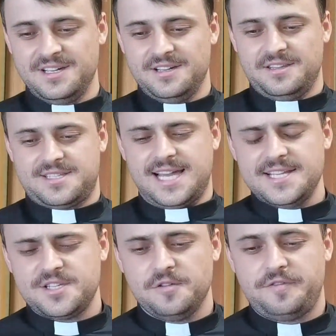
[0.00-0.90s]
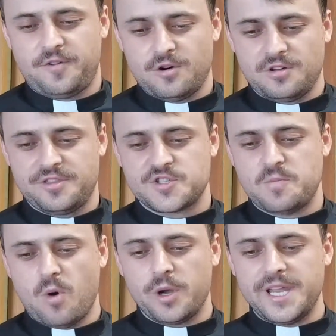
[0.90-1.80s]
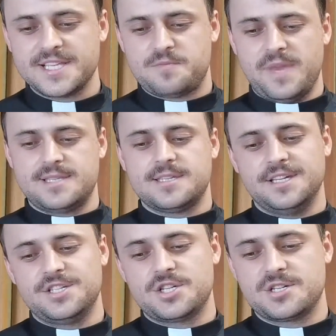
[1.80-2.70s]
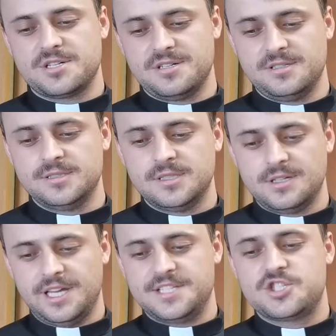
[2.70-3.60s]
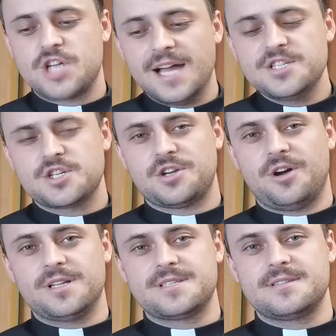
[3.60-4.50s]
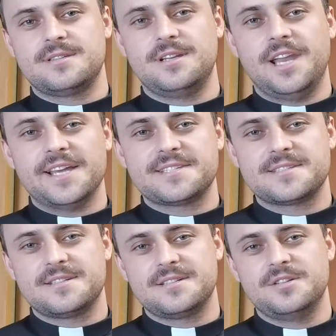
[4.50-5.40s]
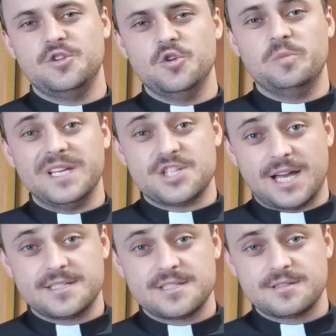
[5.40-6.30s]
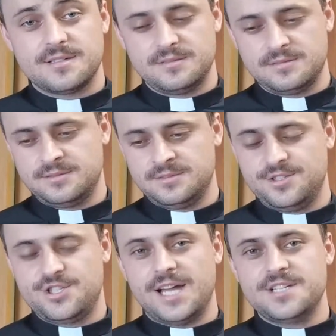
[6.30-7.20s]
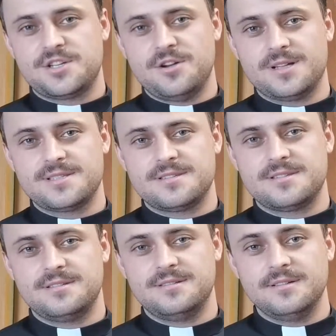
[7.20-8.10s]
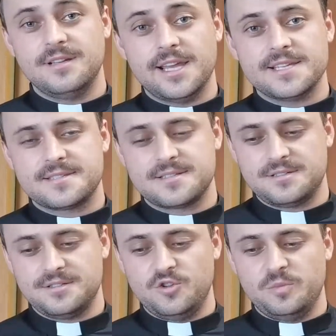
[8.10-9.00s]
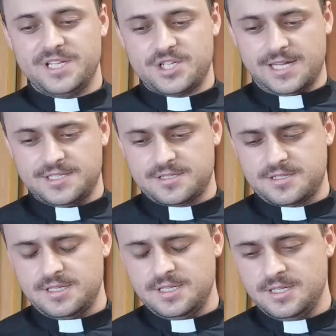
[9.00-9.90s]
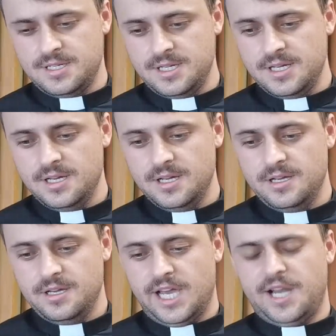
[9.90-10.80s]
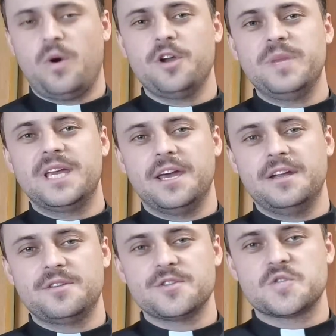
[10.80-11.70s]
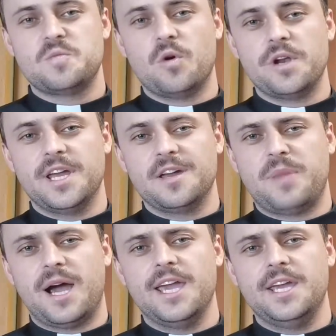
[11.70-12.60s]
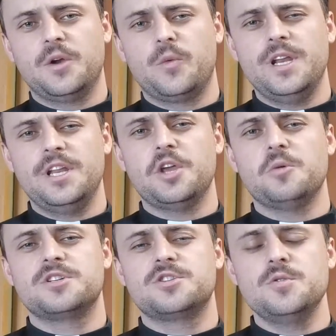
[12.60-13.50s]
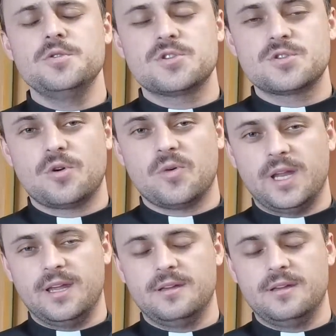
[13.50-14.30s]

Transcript: The title for this morning's message is Judge Not Lest You Be Judged. Judge Not Lest You Be Judged. And I want to begin this morning by reading you a true story